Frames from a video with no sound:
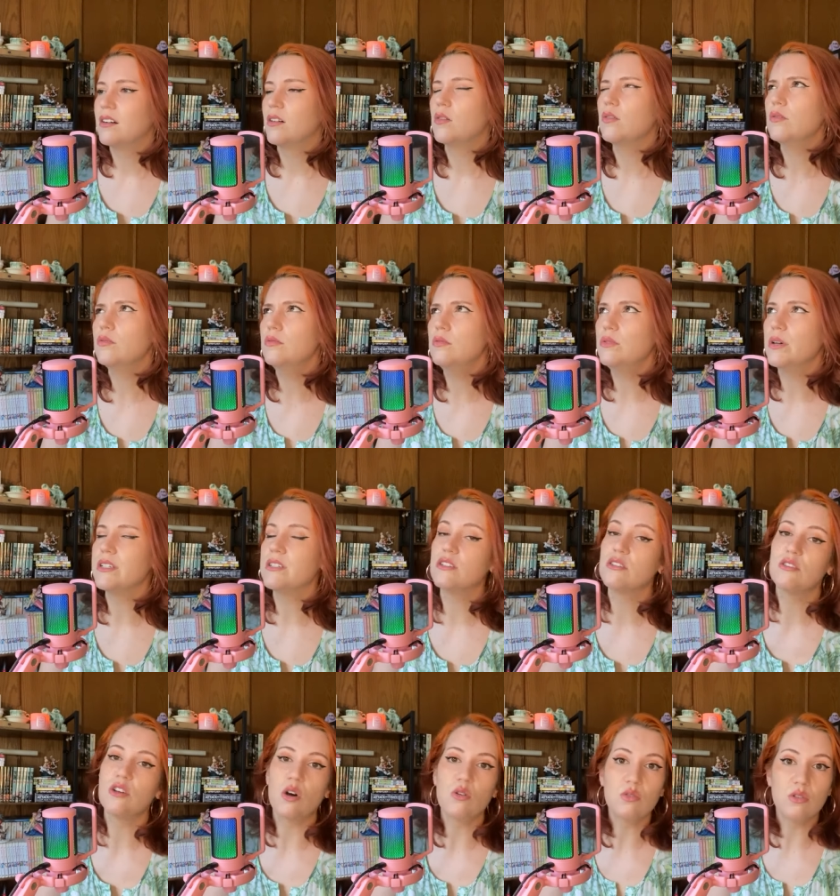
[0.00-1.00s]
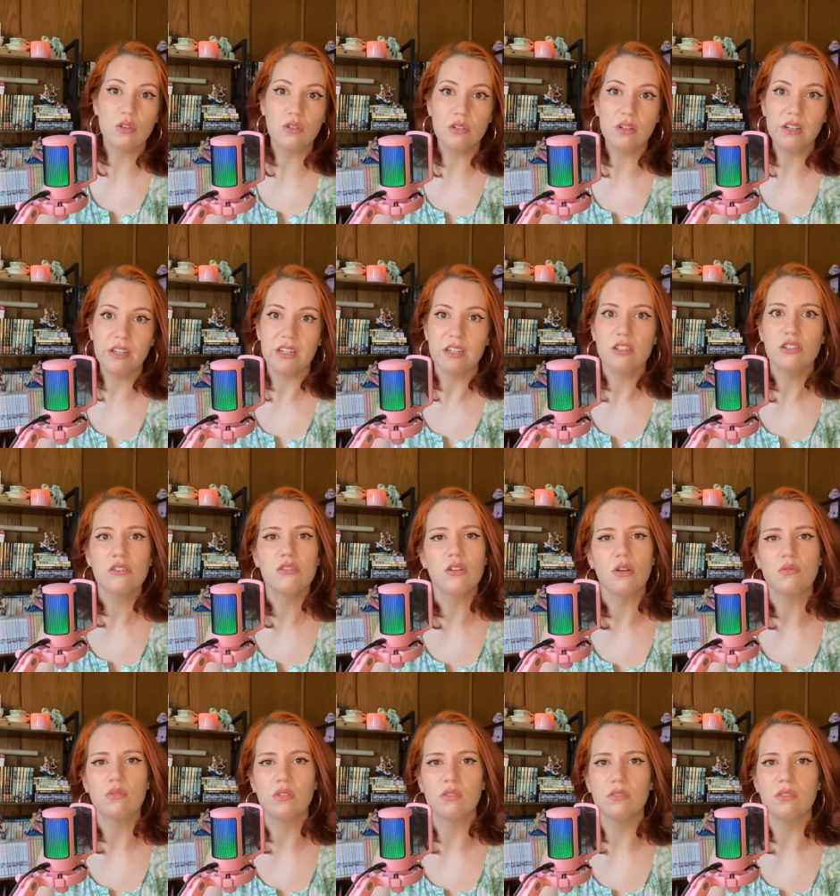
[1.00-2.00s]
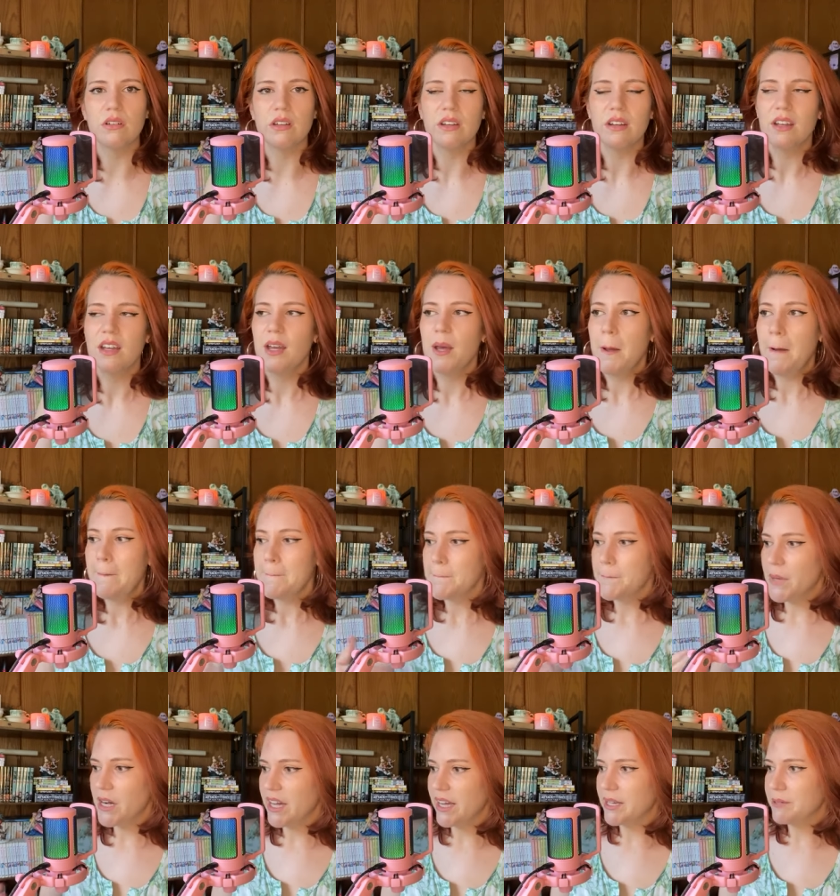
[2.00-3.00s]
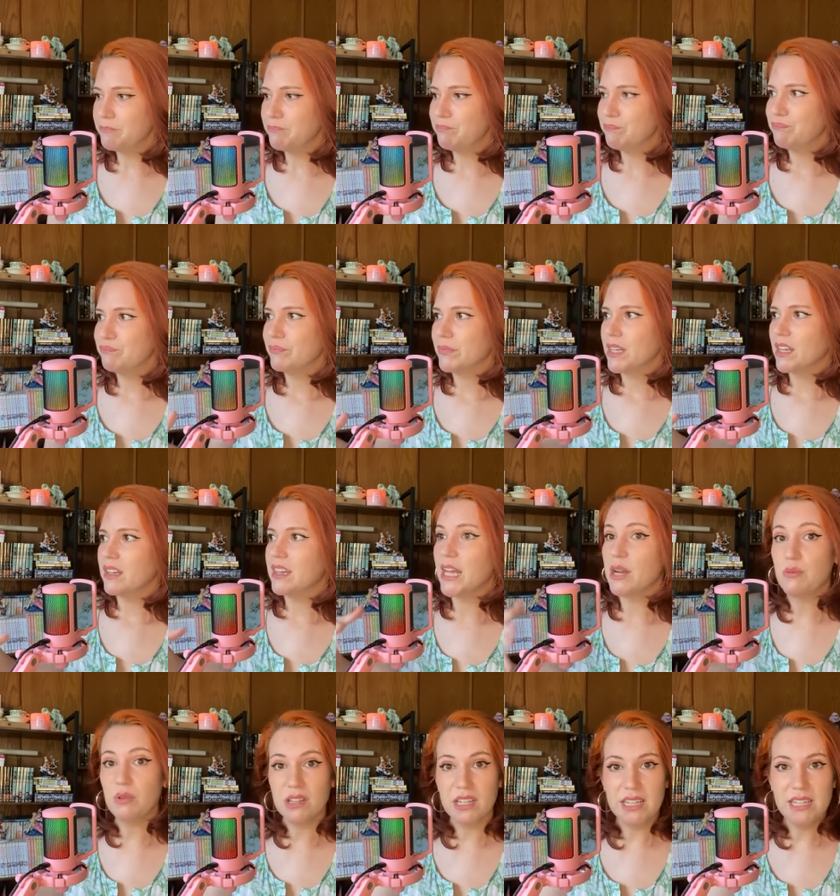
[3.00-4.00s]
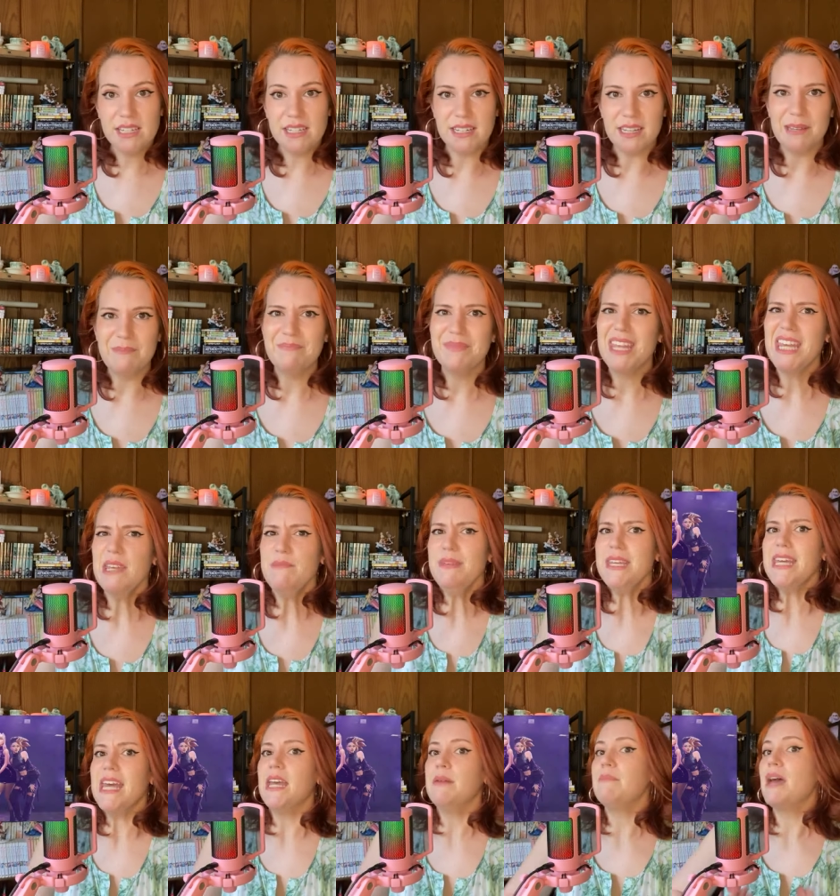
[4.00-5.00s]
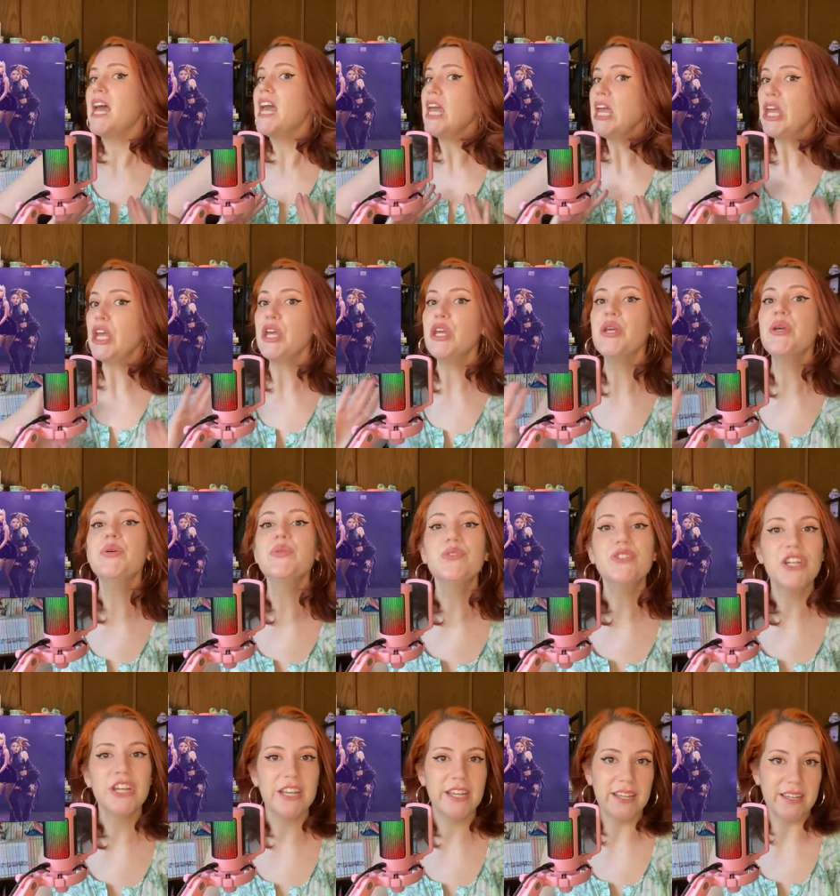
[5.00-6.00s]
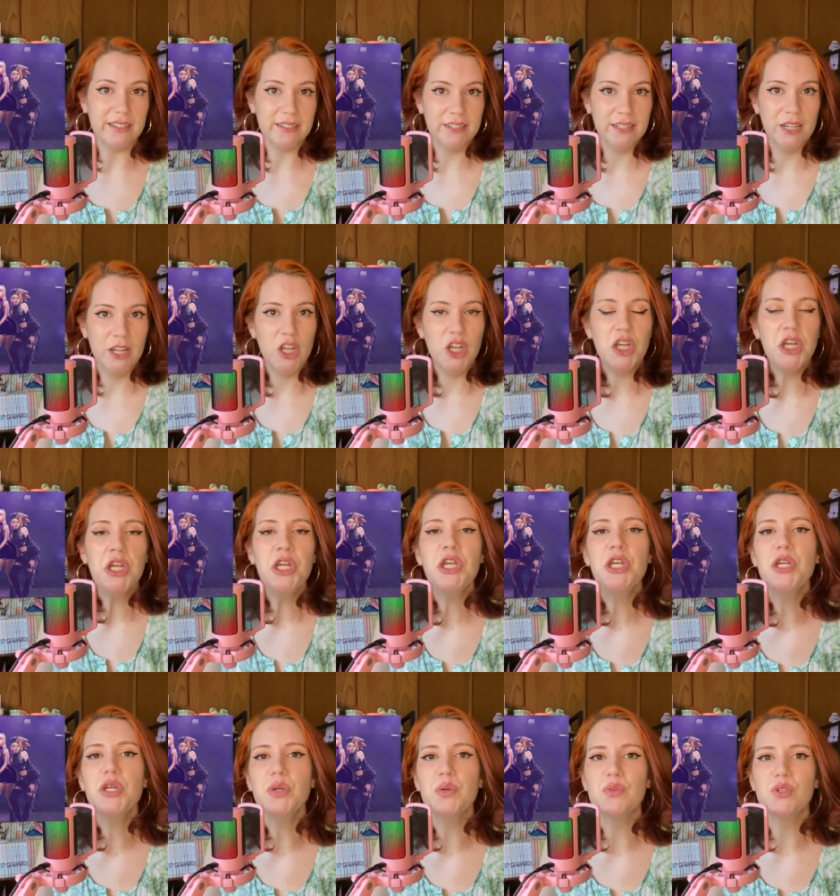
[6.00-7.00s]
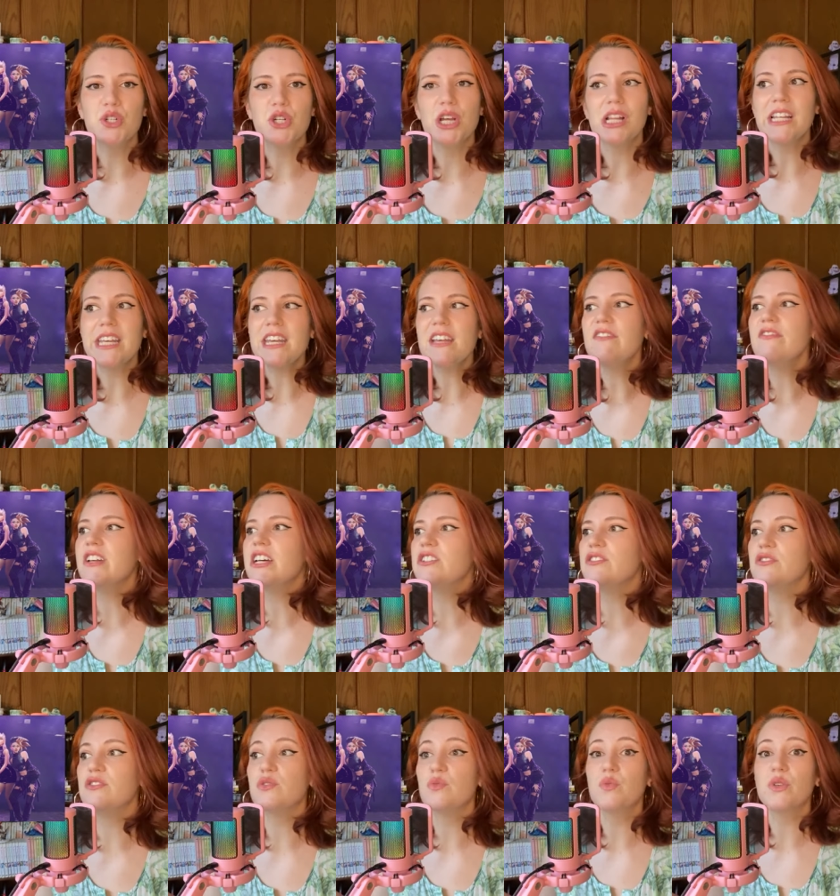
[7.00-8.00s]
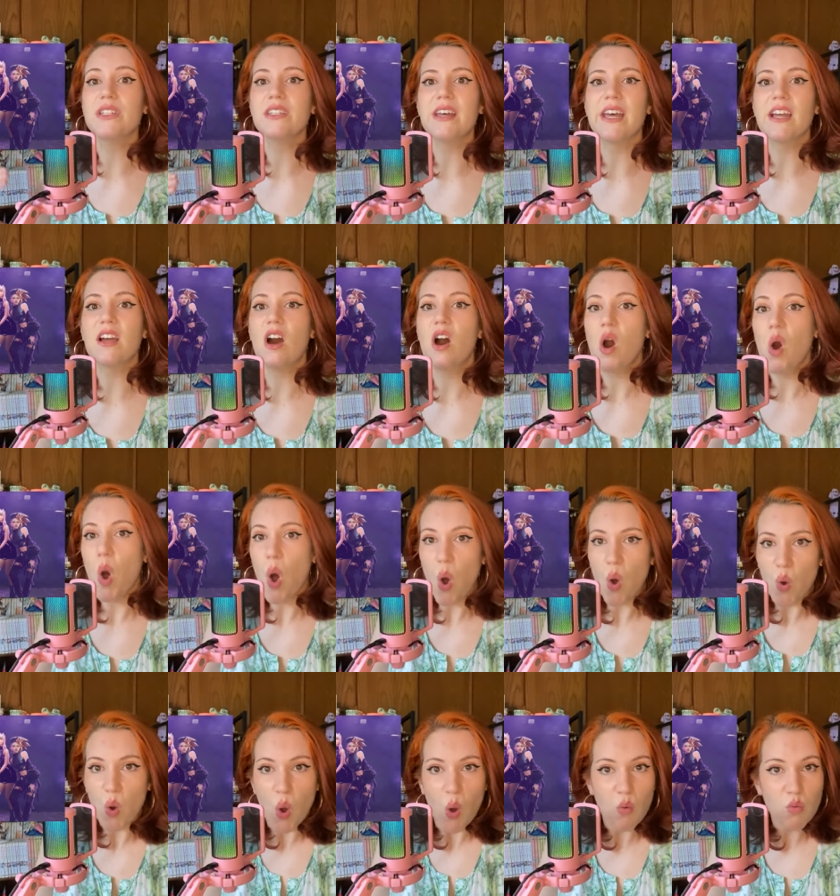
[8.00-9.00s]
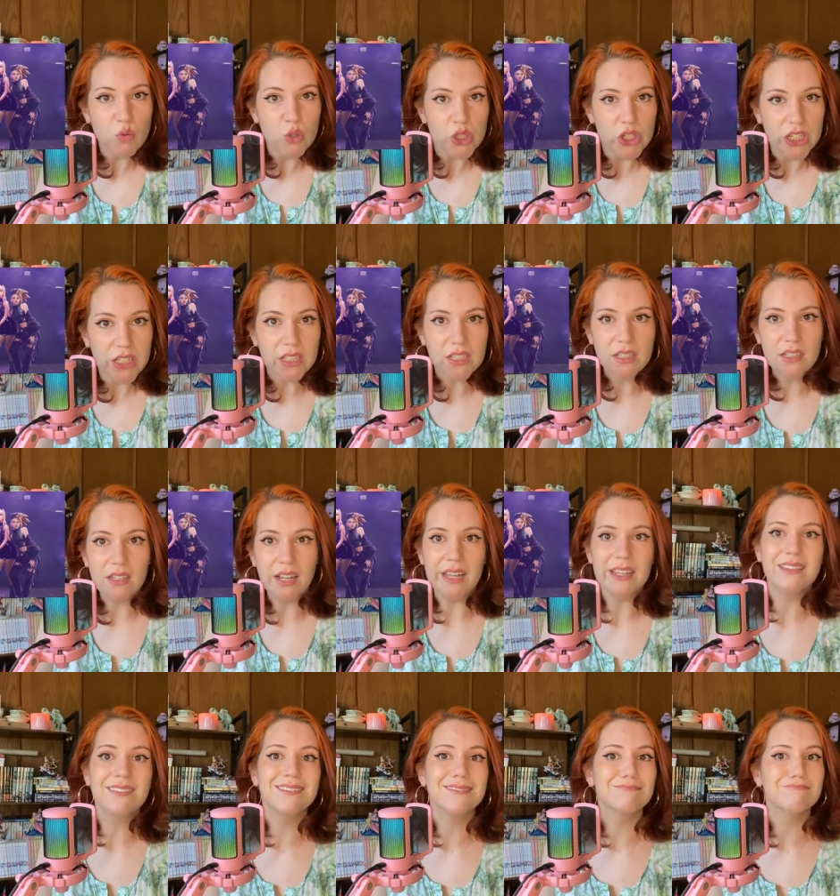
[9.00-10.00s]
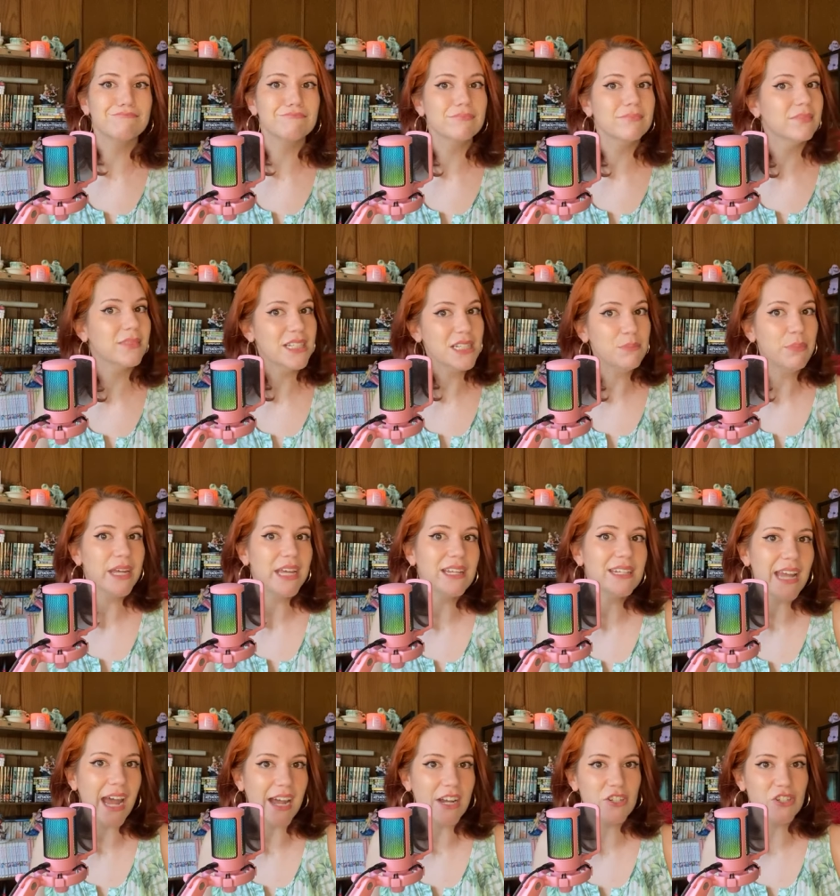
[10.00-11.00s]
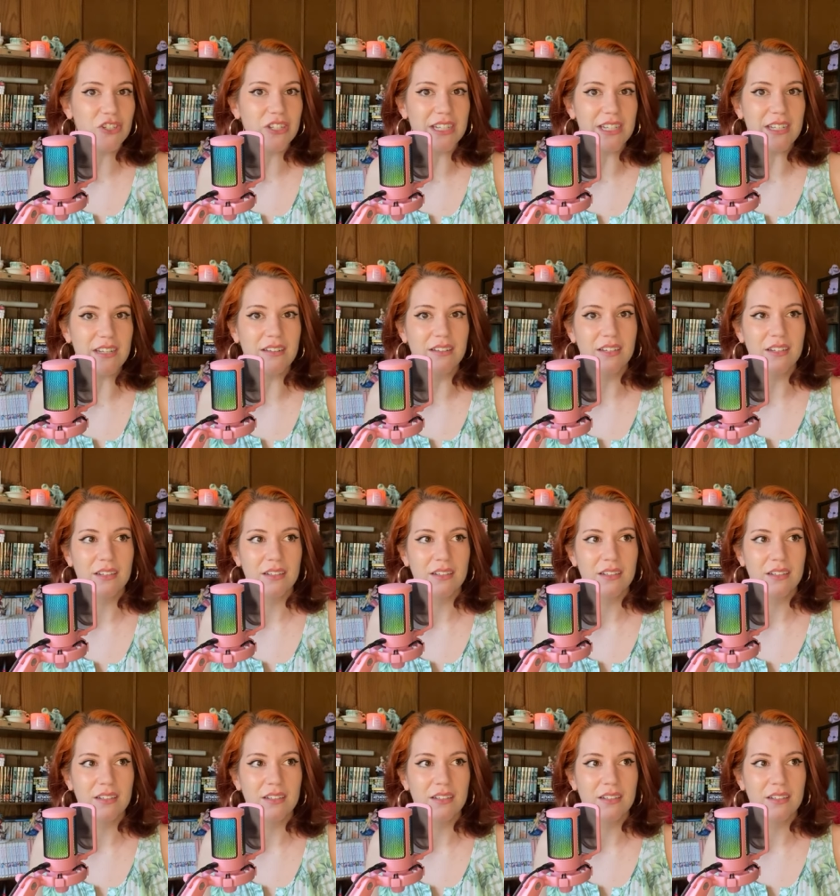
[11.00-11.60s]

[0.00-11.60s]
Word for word: Oh, it's so good. It's so good. But they released it. It became a huge hit. Huge. League of Legends was like, oh shit. Like, this band actually